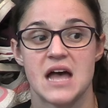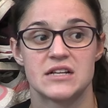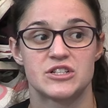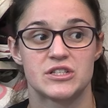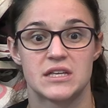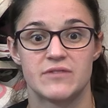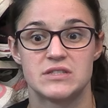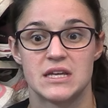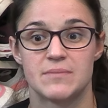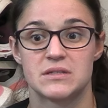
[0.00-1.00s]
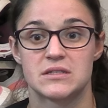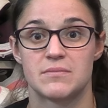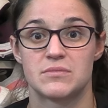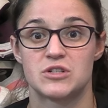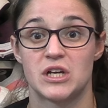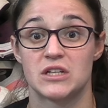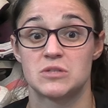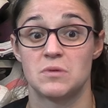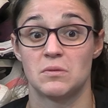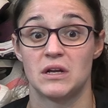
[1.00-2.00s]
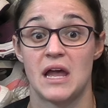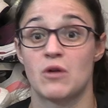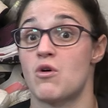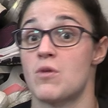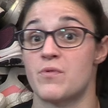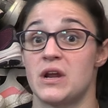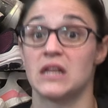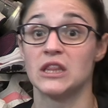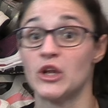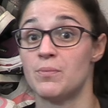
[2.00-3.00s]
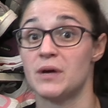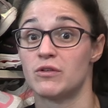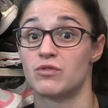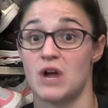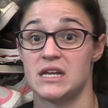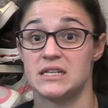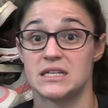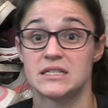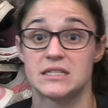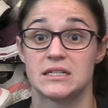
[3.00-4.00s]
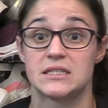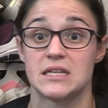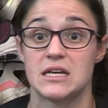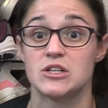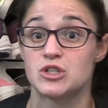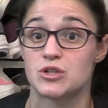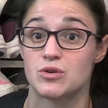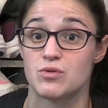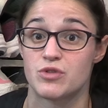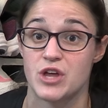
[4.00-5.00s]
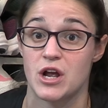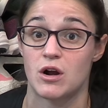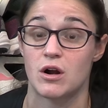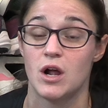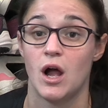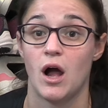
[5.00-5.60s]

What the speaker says: that just gives them some chance to be able to incorporate a little bit of running distance into their